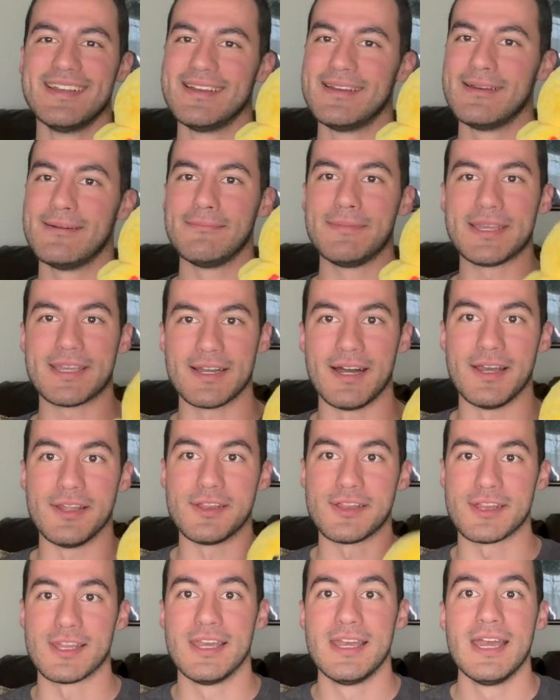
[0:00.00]

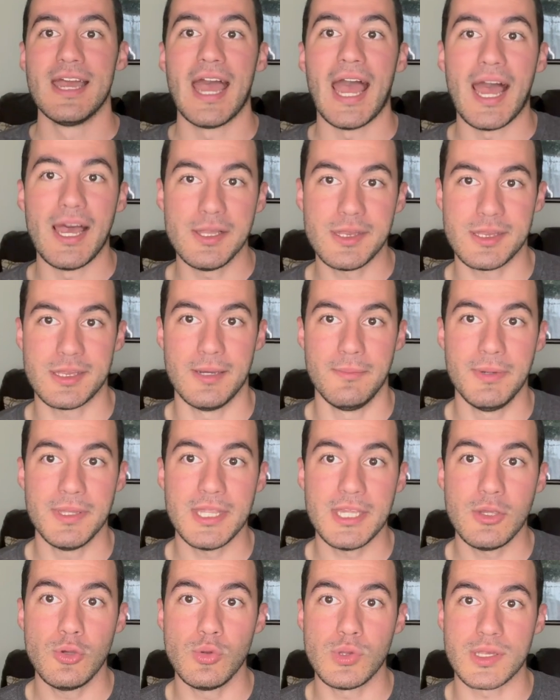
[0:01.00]
Because as
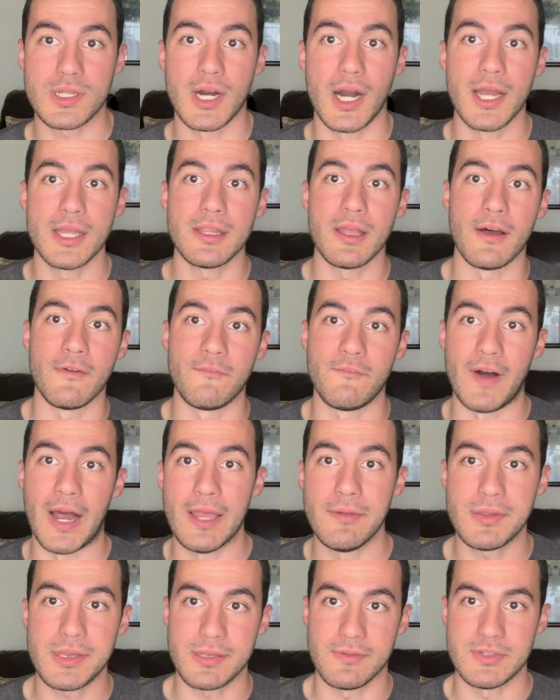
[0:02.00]
somebody who's gotten a
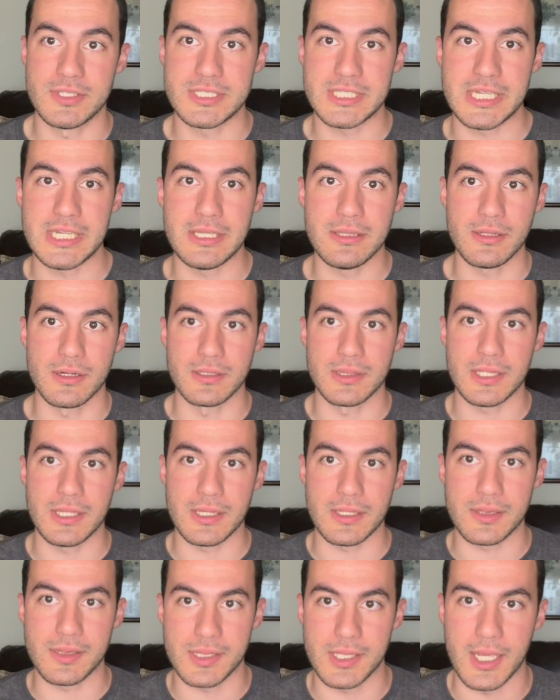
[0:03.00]
517 on the
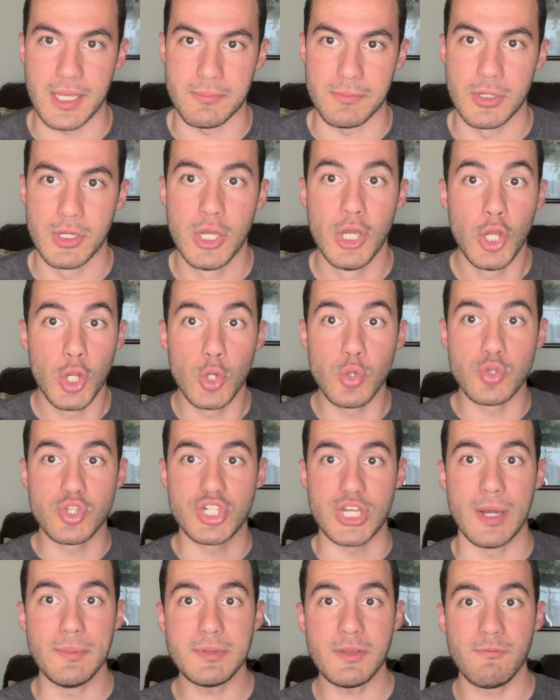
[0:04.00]
exam, who
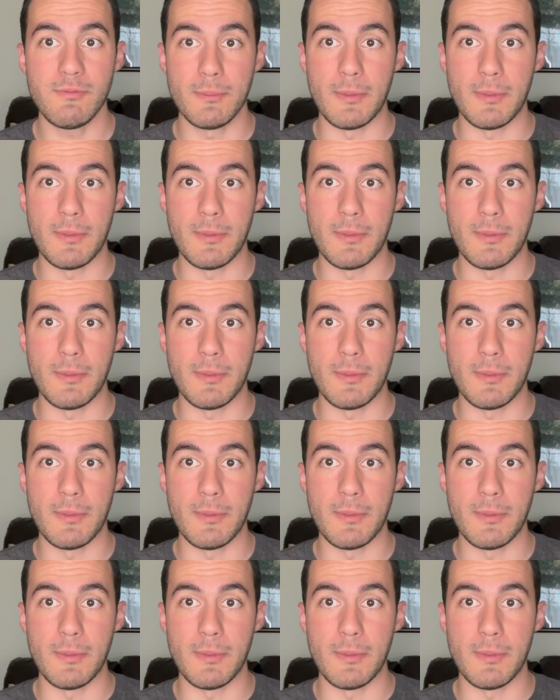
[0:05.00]
jumped from a